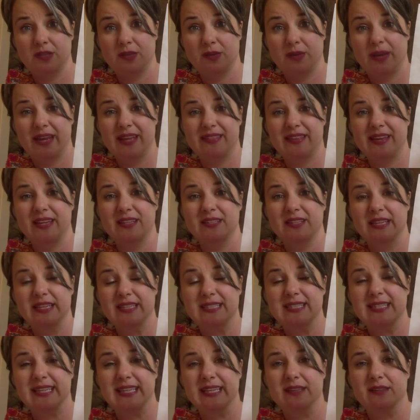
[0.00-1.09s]
okay, and that
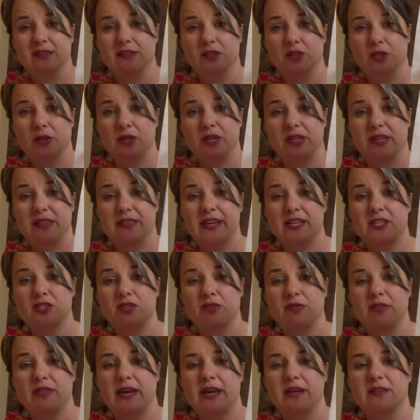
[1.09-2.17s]
is included in that
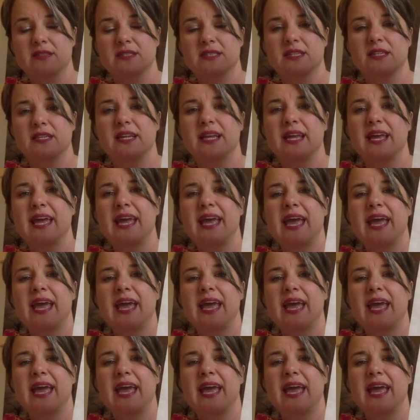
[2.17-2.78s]
2,000.